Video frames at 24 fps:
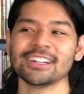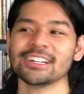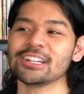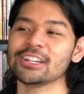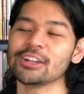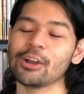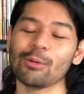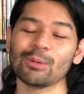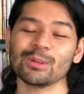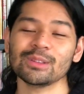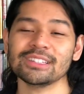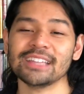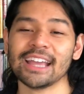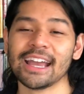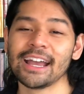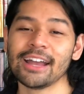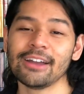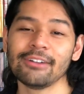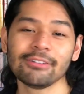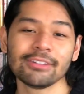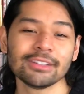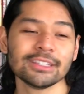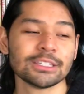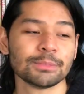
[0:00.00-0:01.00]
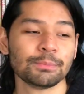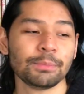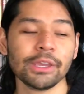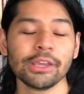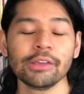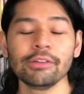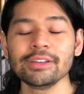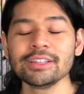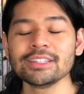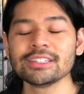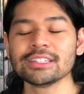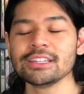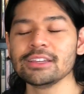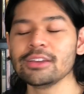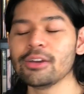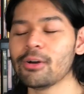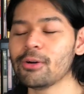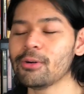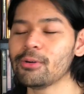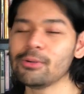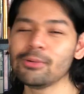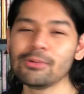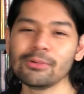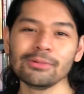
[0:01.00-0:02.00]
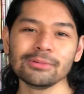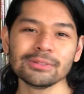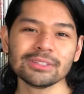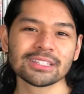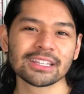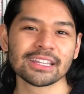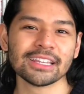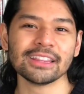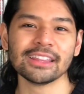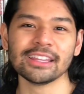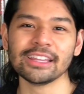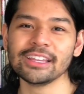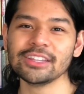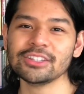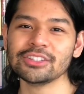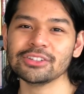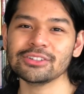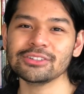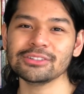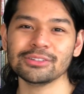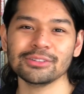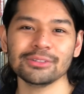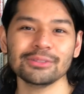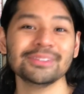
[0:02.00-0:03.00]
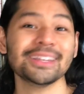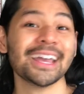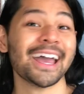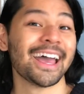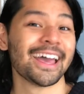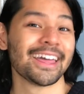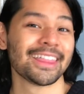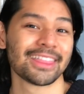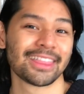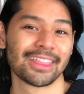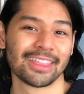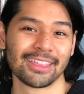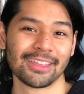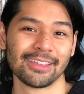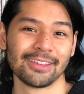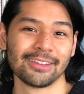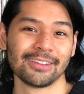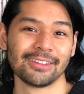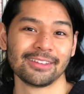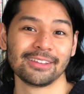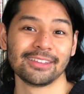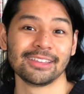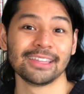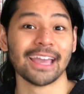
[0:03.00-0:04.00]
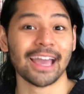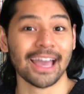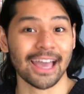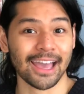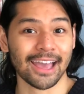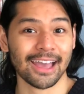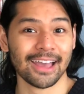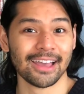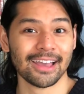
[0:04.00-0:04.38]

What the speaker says: going down conspiracy holes can lead you to death. Yeah.